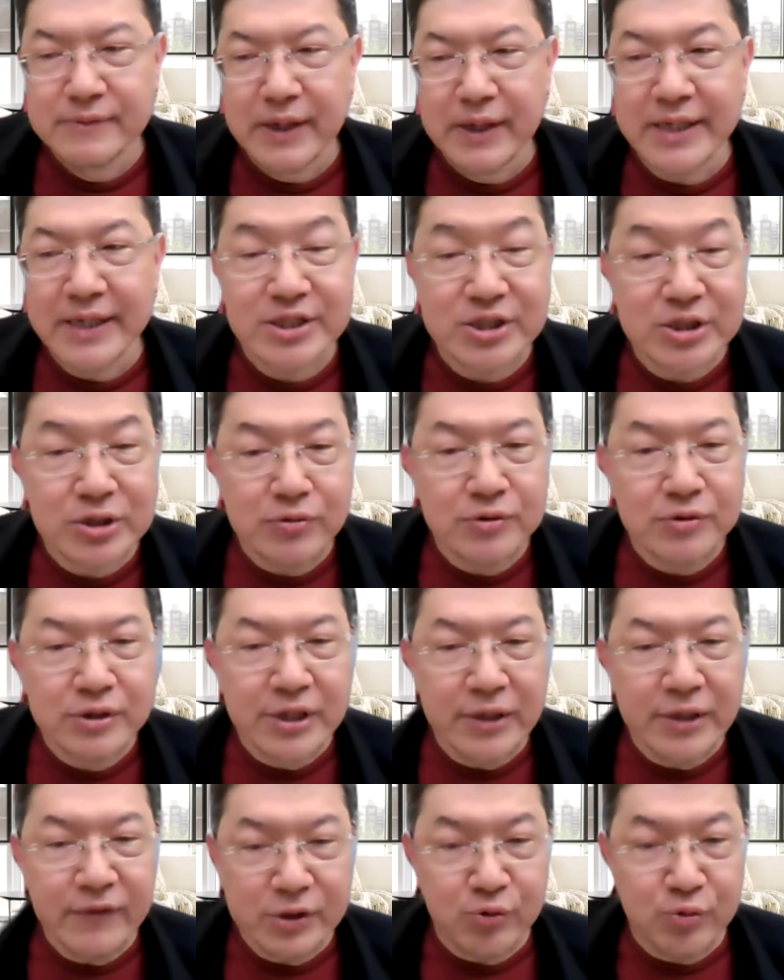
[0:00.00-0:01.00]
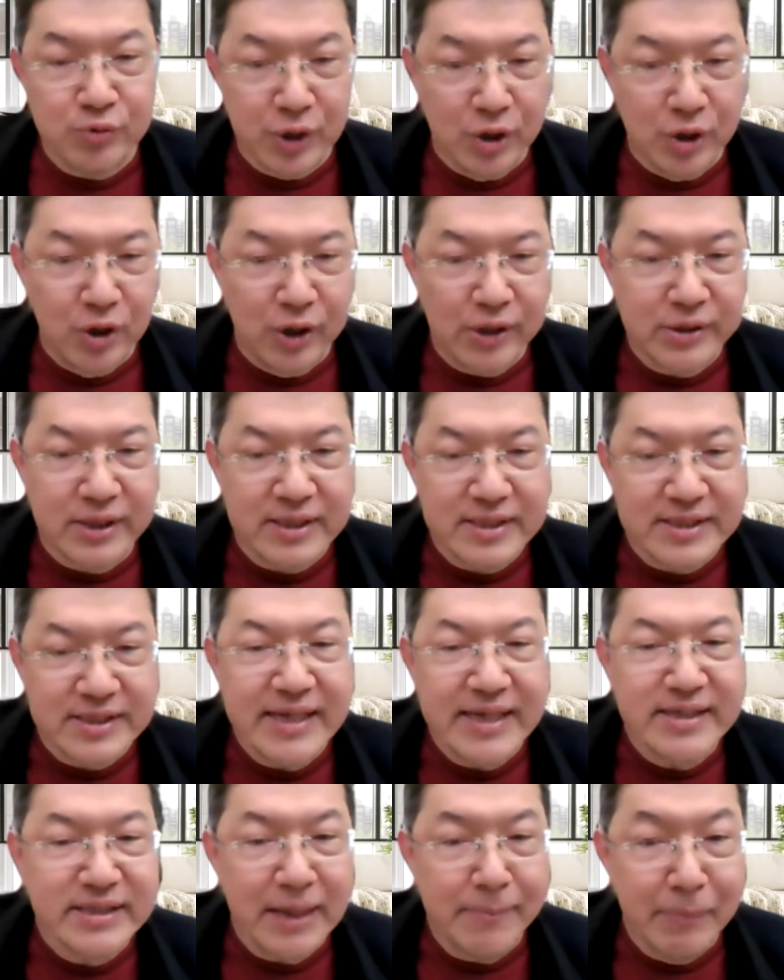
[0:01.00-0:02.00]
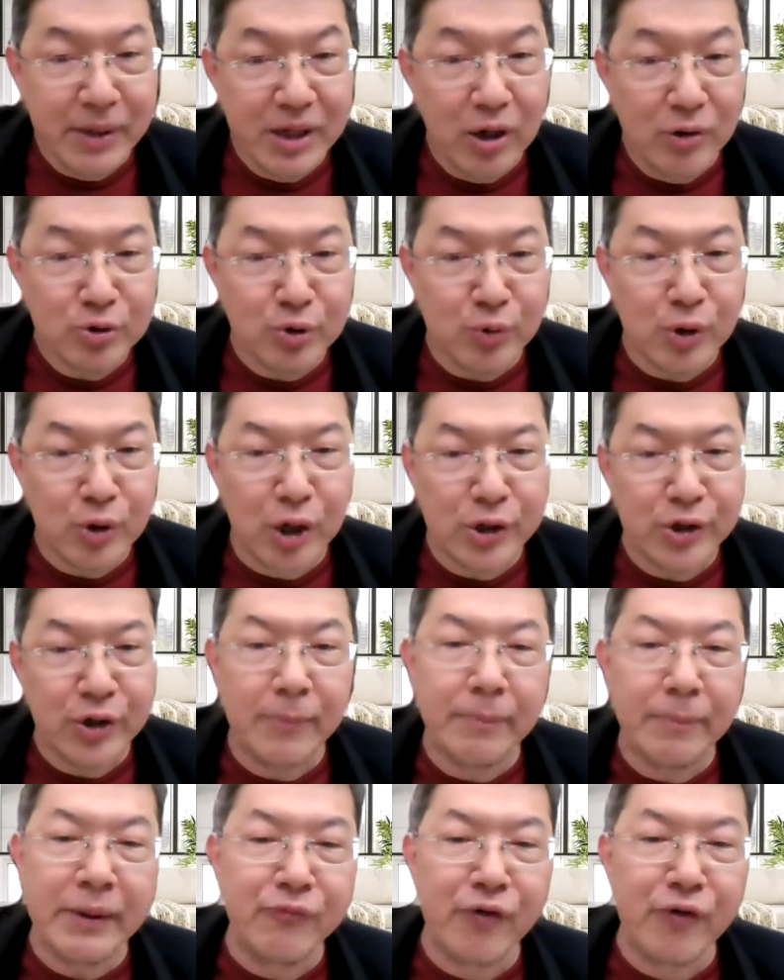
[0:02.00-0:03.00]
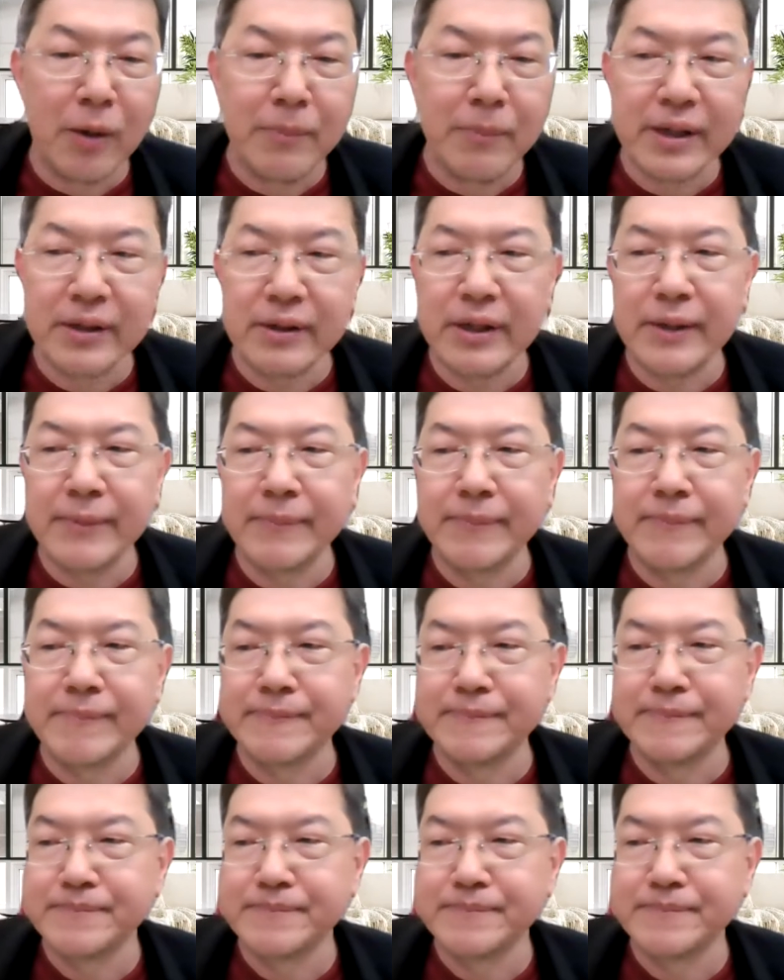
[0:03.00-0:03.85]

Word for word: as you give it to the Lord, the thing that belong to God, you have been robbing Him.